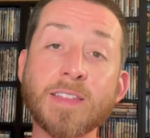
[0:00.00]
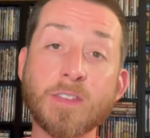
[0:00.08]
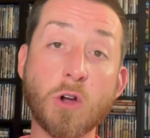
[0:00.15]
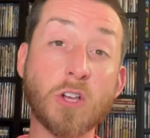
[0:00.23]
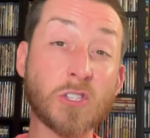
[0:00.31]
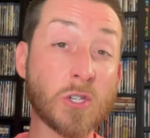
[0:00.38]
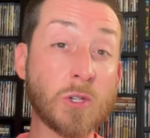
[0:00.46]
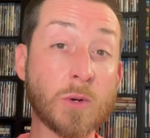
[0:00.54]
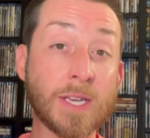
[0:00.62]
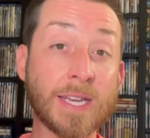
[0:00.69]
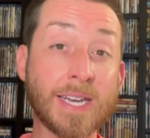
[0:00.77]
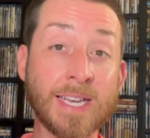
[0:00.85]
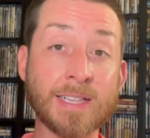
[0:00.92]
They're also
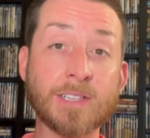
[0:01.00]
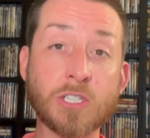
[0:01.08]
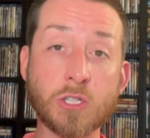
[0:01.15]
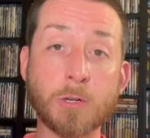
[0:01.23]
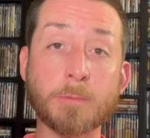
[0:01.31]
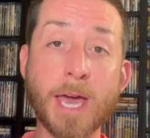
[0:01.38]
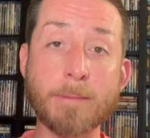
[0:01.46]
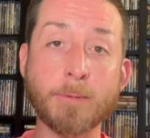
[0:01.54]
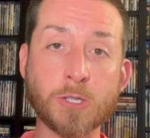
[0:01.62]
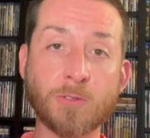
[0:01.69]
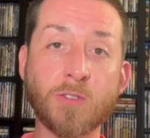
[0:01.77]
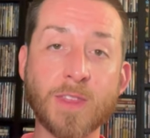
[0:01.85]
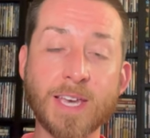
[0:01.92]
doing an English Dolby
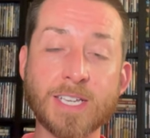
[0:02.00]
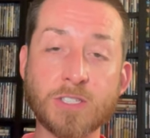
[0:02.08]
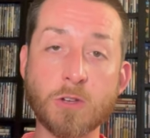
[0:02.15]
Atmos for this.